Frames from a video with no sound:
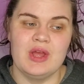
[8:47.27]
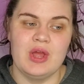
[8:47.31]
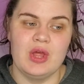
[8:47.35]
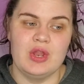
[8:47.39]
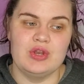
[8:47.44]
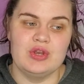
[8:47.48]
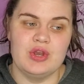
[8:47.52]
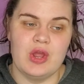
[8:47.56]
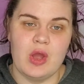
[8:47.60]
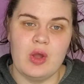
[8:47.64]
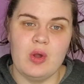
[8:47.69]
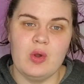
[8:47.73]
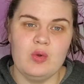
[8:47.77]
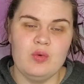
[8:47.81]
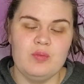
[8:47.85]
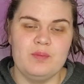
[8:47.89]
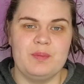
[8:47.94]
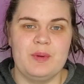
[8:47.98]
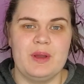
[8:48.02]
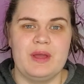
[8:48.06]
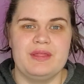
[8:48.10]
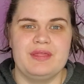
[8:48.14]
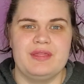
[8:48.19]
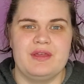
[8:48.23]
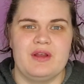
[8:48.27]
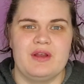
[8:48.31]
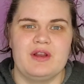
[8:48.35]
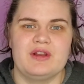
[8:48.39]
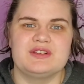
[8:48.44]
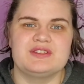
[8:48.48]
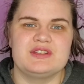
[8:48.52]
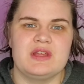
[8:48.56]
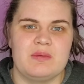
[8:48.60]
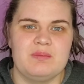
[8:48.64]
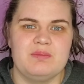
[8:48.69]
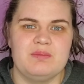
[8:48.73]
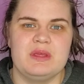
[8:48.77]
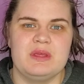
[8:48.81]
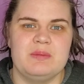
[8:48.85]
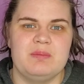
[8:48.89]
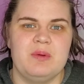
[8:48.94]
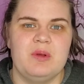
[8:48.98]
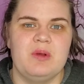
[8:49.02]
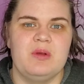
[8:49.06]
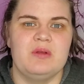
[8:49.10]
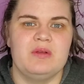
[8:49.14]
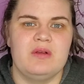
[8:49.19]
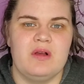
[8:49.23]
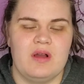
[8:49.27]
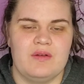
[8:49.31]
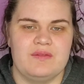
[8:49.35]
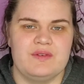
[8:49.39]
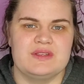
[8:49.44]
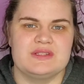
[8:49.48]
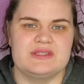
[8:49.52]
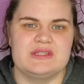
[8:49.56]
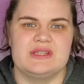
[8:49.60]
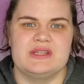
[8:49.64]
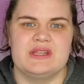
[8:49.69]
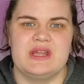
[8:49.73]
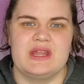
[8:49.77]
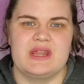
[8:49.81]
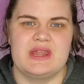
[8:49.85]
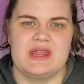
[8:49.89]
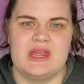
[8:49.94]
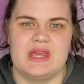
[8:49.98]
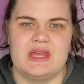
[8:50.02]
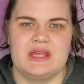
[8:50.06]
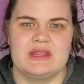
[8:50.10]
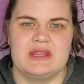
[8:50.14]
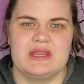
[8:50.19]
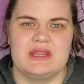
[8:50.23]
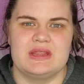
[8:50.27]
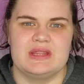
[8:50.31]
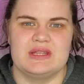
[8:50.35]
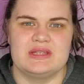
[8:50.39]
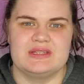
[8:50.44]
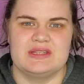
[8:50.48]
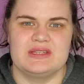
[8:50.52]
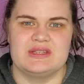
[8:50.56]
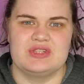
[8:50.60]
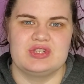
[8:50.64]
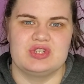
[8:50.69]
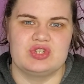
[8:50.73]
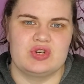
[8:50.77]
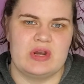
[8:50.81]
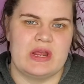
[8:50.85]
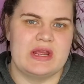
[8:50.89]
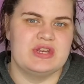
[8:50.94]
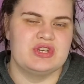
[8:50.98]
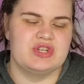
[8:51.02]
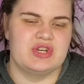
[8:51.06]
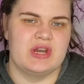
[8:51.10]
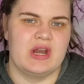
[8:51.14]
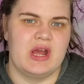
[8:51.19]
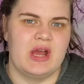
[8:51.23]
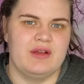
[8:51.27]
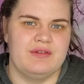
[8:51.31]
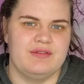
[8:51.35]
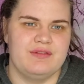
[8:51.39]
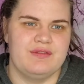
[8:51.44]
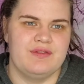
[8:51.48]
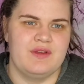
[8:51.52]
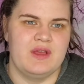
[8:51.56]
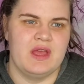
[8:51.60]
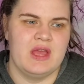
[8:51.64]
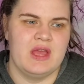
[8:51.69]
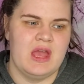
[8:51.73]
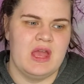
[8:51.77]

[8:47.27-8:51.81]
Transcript: No, but there are some people, obviously, that think that this is strange enough